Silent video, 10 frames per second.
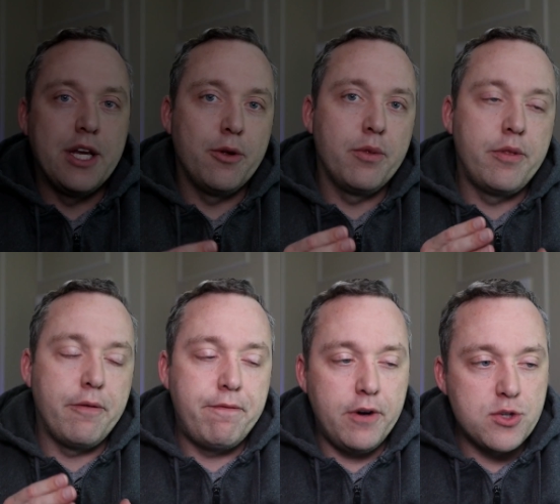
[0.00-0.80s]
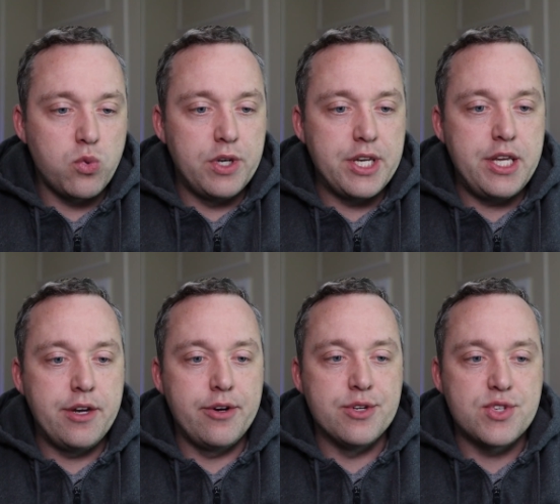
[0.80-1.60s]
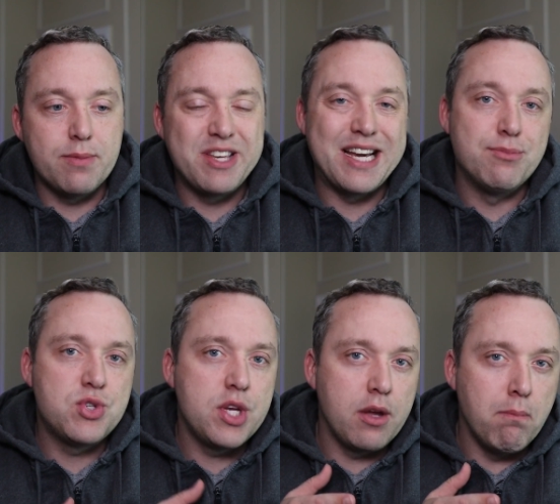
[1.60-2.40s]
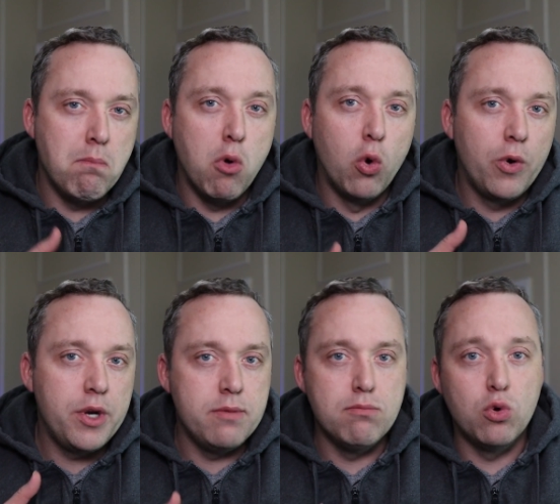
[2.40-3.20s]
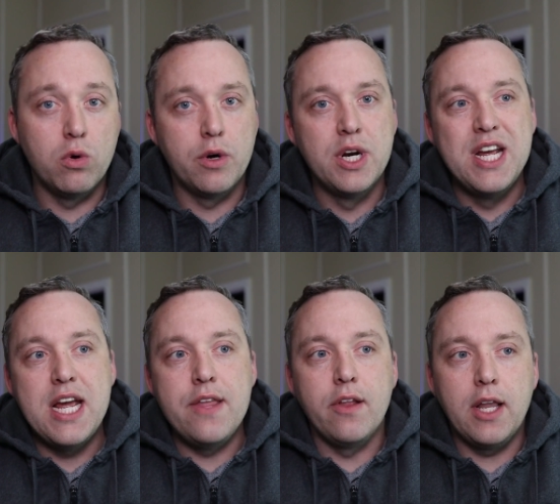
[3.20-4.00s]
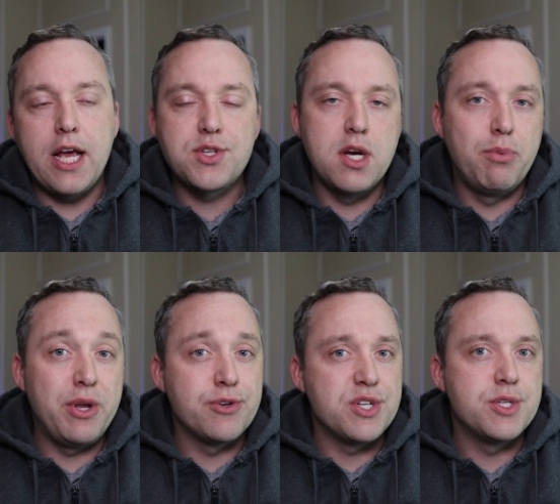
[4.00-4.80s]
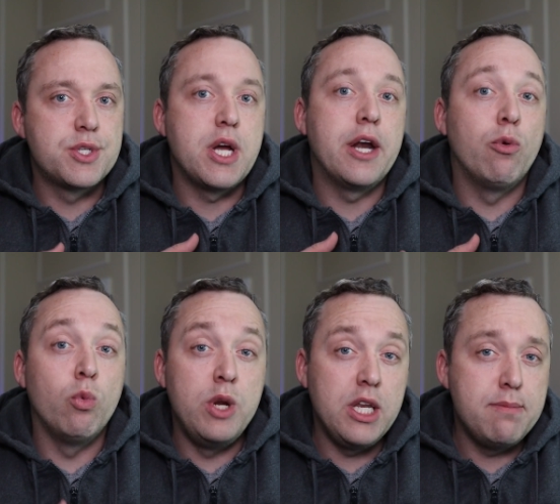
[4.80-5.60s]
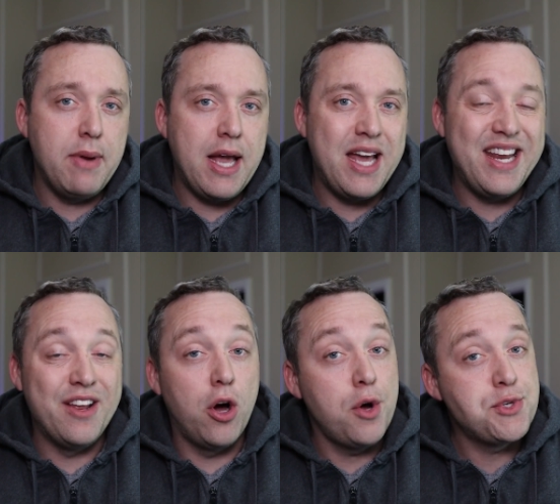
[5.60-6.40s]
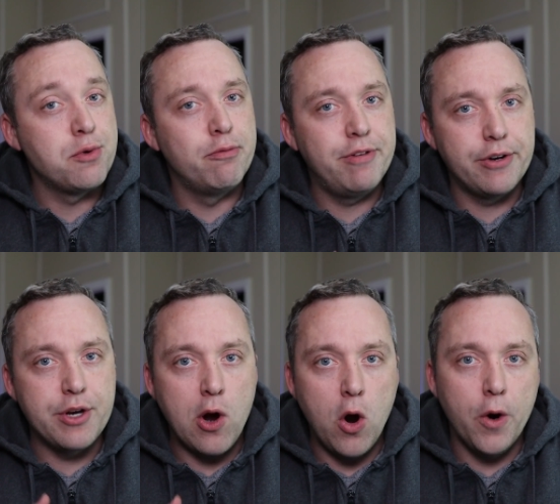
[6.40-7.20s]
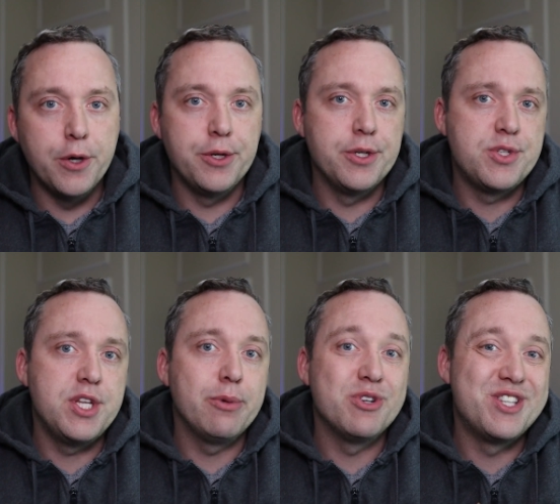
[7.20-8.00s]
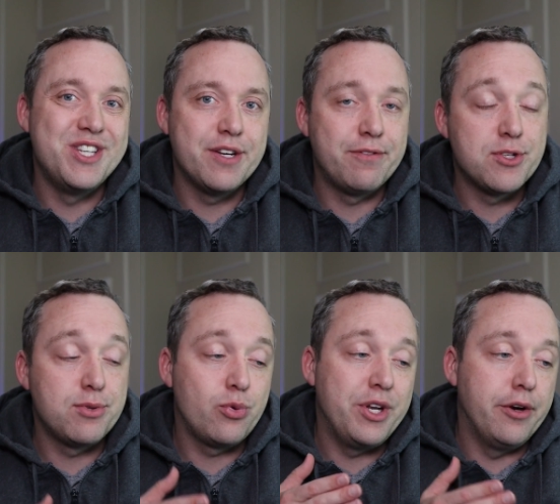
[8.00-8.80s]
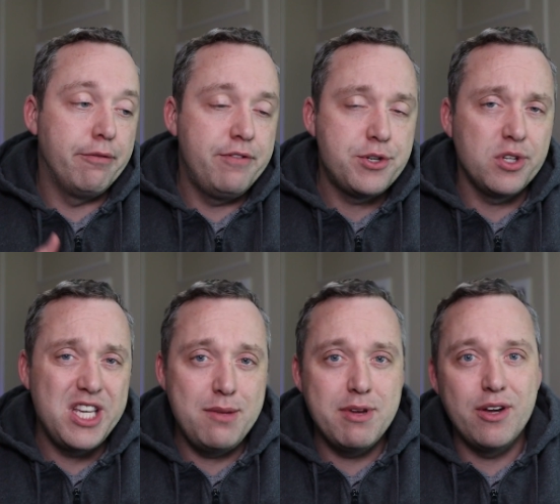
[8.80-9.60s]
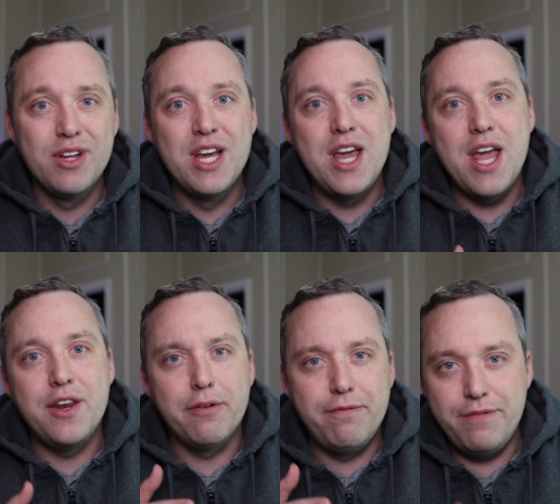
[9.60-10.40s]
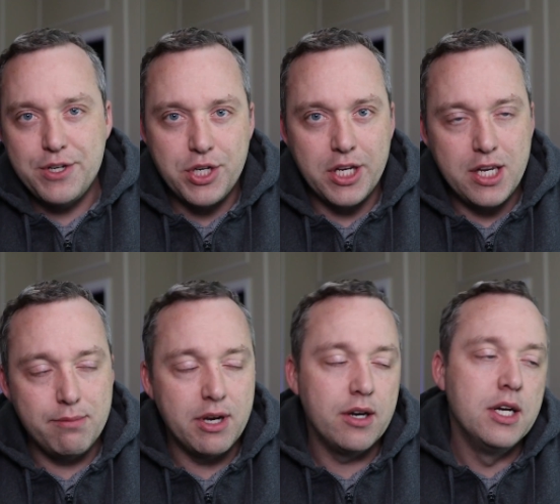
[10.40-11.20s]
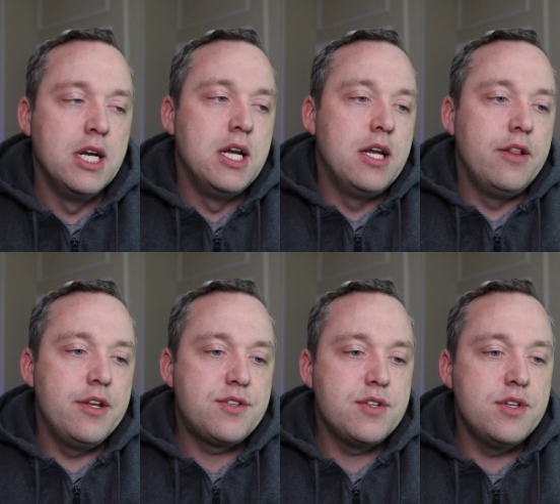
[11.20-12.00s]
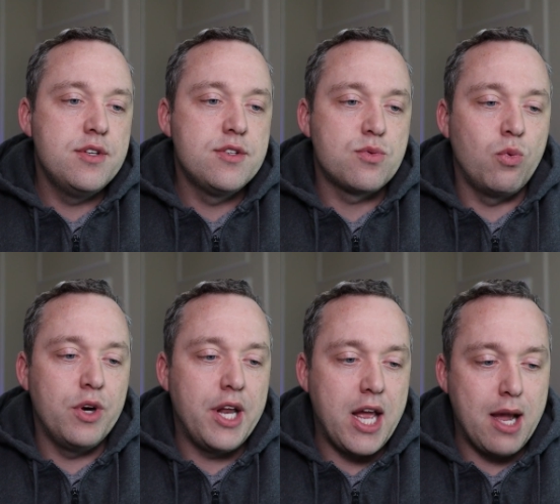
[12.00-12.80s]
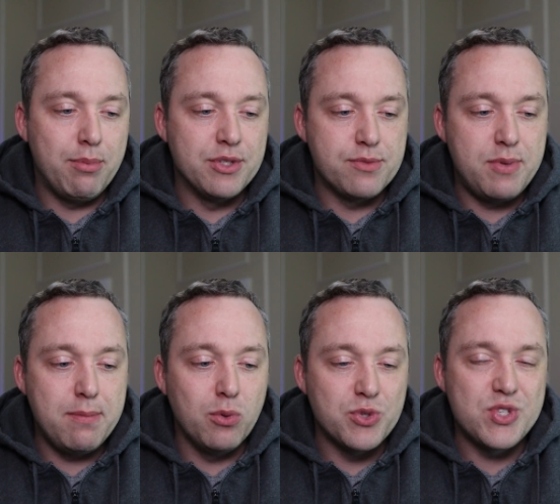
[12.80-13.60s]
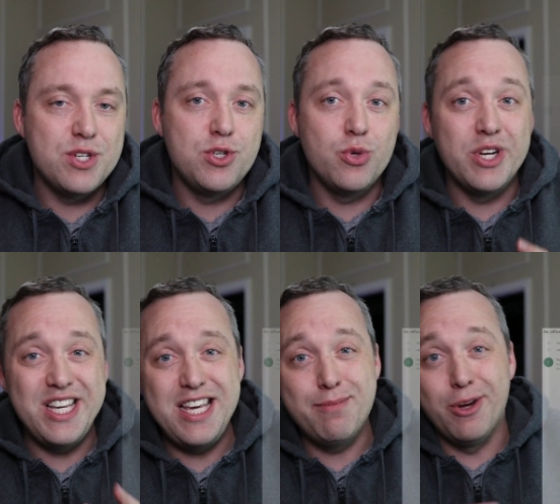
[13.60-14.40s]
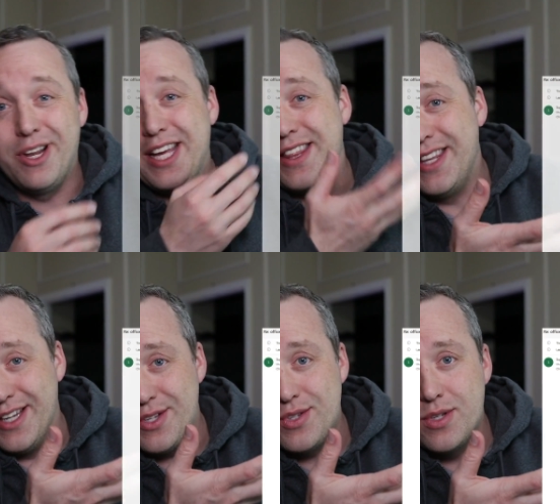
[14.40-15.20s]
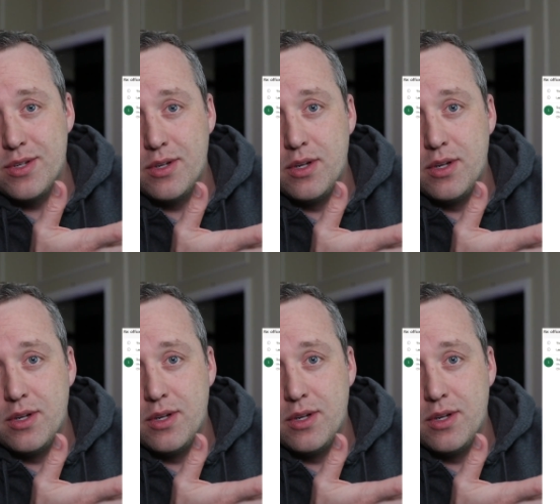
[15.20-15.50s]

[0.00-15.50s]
Now, the first one here is something I'm seeing more and more in the last couple of years. This has gotten really bad and also very hard to distinguish the difference between an official email and a phishing email. This is what happens. People send you an email like this.